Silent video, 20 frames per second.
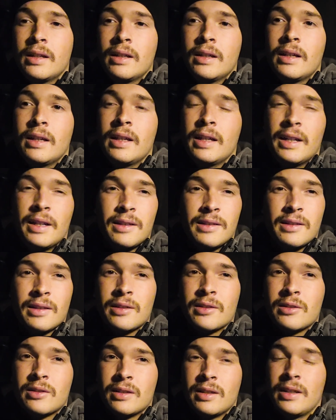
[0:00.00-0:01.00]
it has like
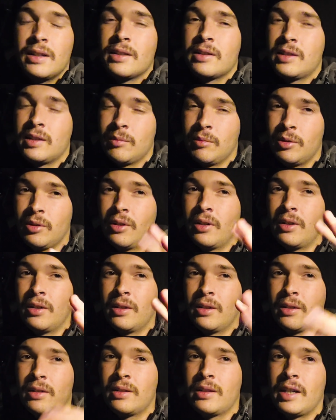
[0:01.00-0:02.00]

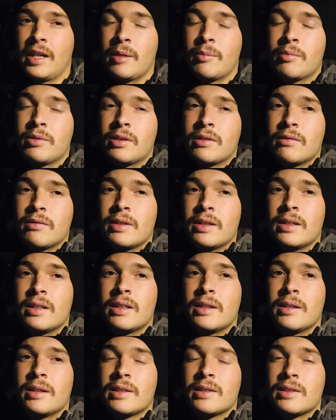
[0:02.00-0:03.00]
similar types of
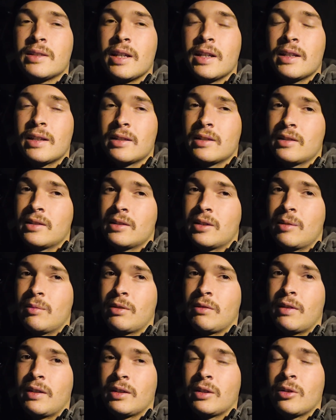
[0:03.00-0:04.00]
aesthetics in terms
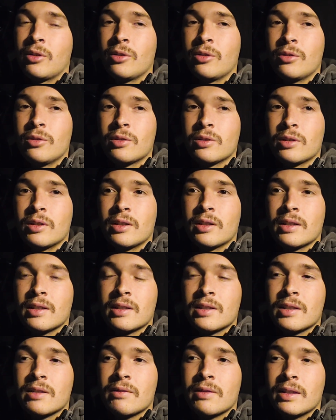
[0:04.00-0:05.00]
of like the Who's look and
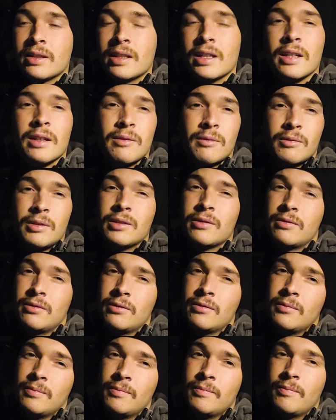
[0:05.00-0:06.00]
stuff like that with
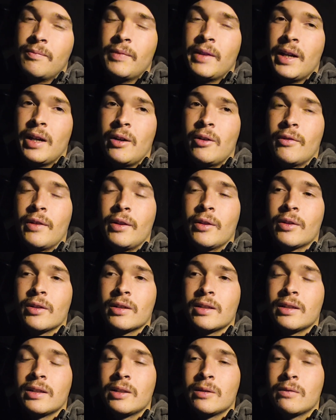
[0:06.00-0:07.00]
how they look
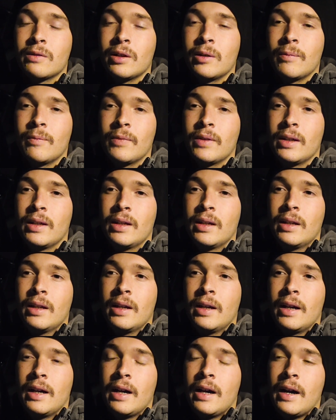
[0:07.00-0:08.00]
in this film.
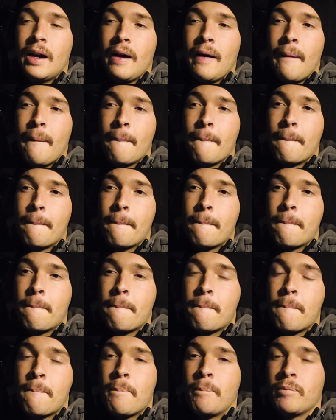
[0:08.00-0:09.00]

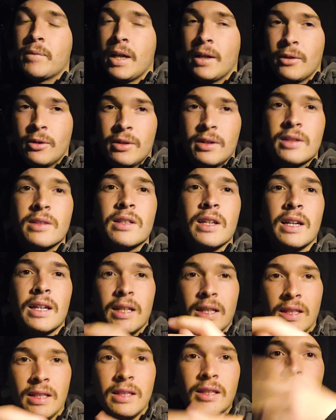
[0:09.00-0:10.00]
And there is
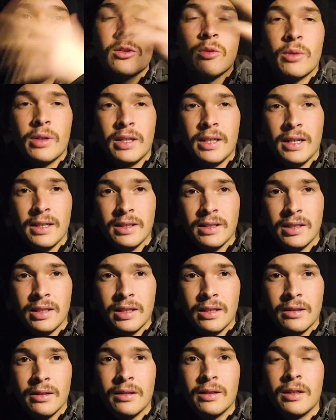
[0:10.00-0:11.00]
a
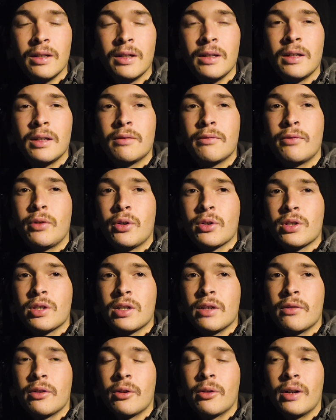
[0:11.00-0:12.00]
2018 version
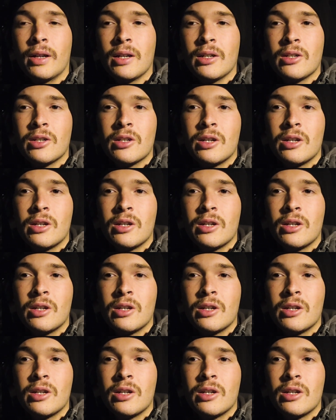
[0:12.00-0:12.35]
of The Grinch